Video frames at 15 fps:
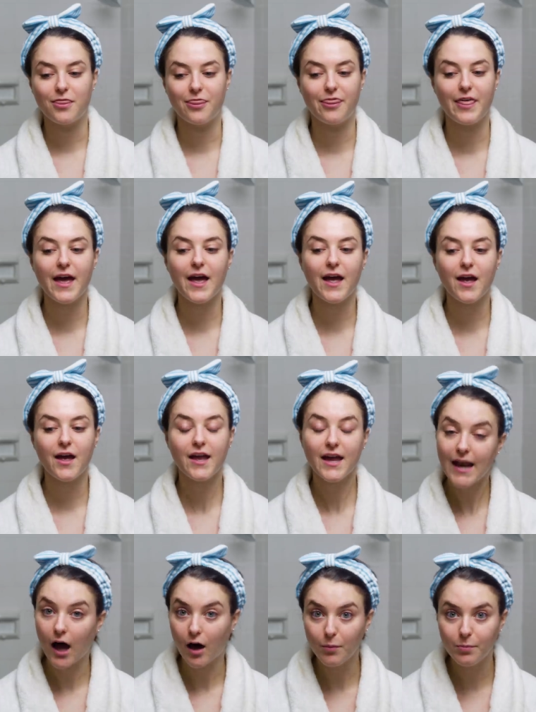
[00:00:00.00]
They can
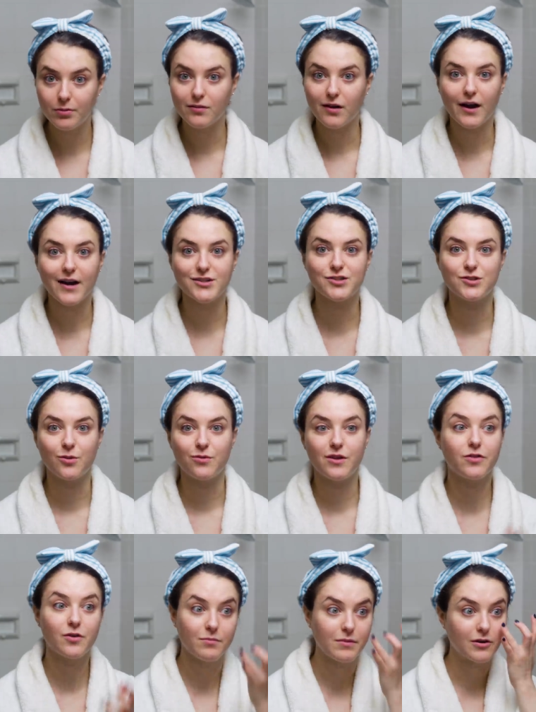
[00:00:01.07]
help. I just don't think
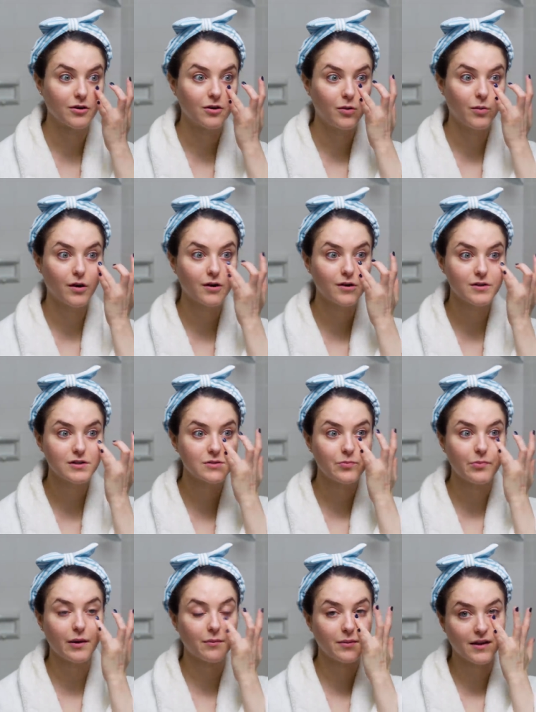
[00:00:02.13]
they're miracle workers,
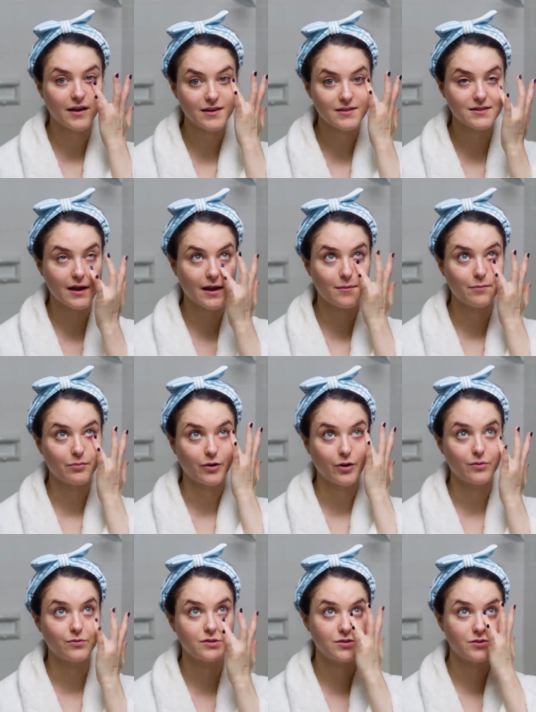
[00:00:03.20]
but because I'm
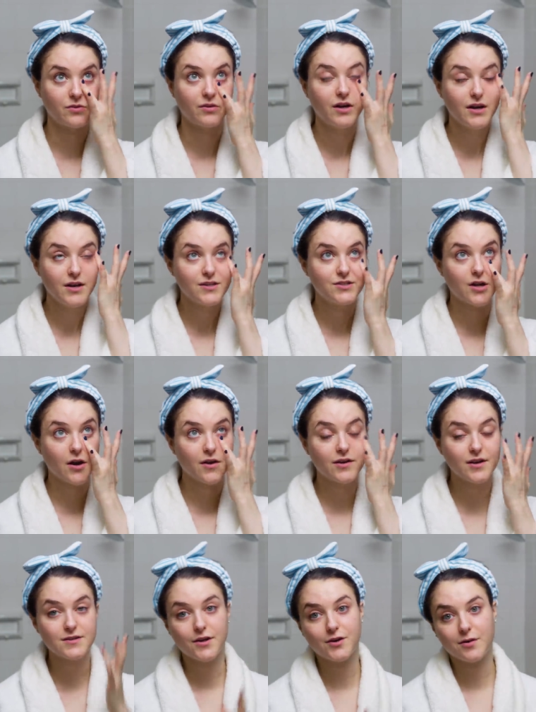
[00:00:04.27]
prone to
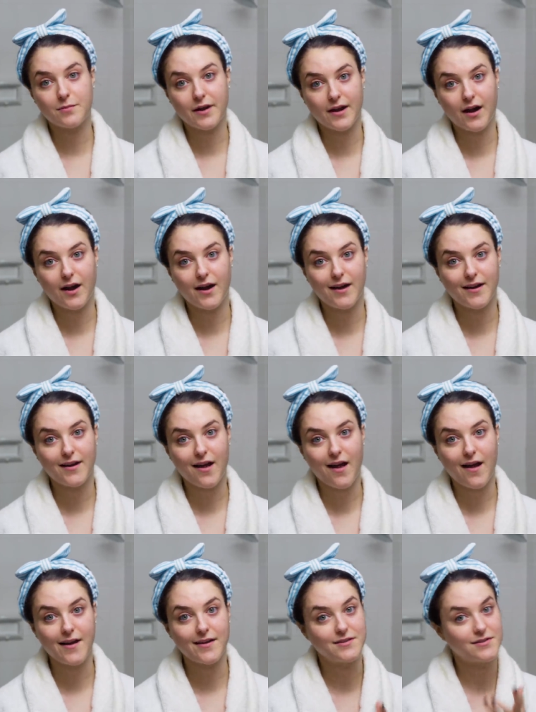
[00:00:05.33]
darkness under my eye
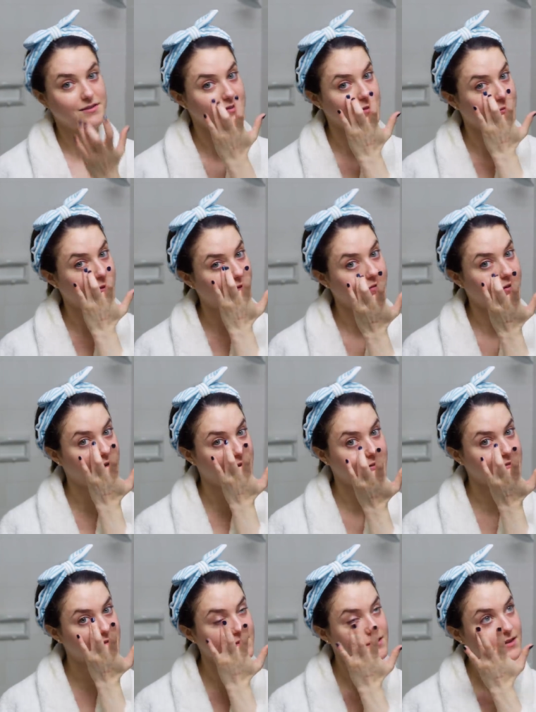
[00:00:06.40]
and some
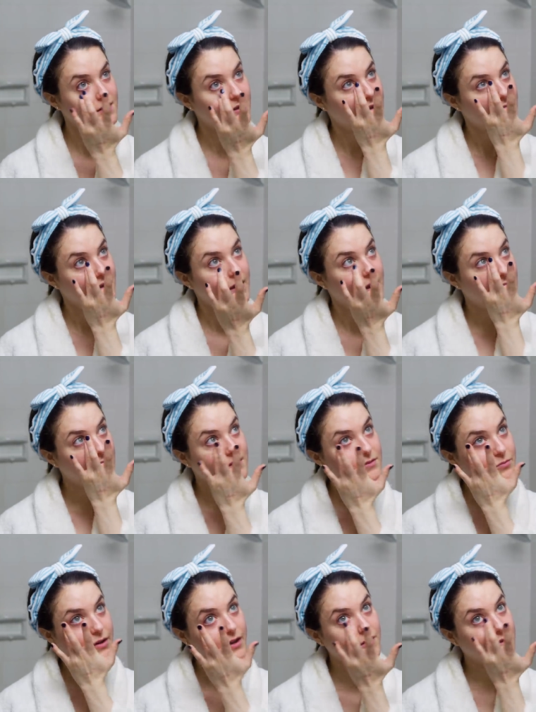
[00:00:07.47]
puffiness and
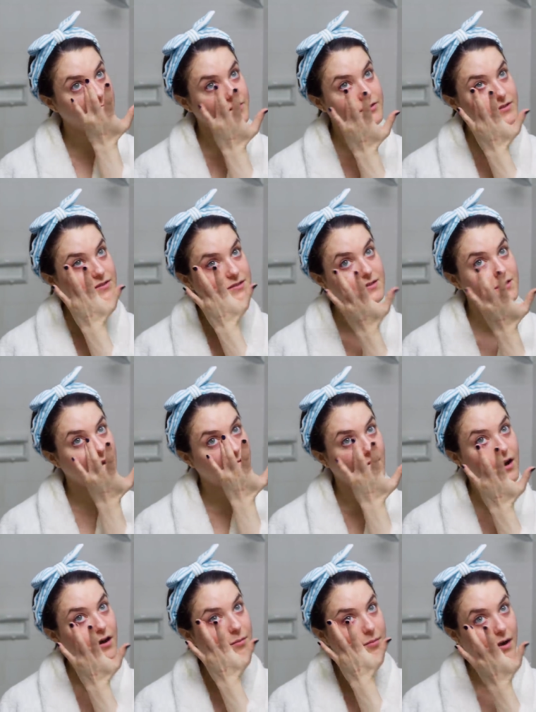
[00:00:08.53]
wrinkles,
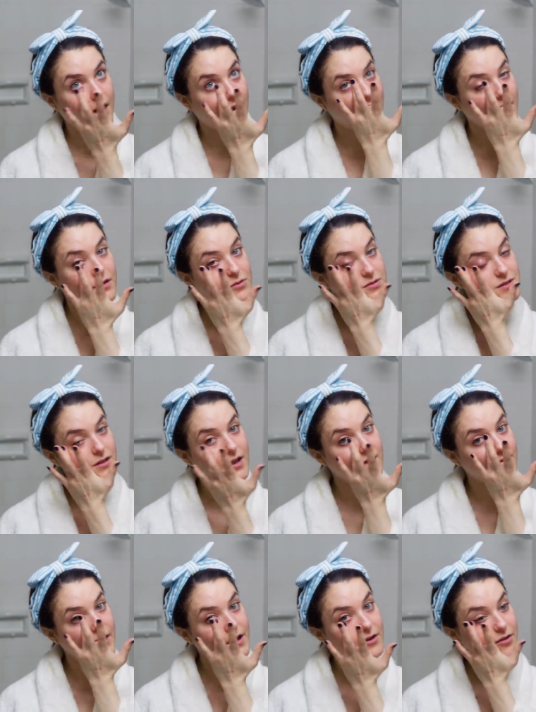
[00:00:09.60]
I use a lot of eye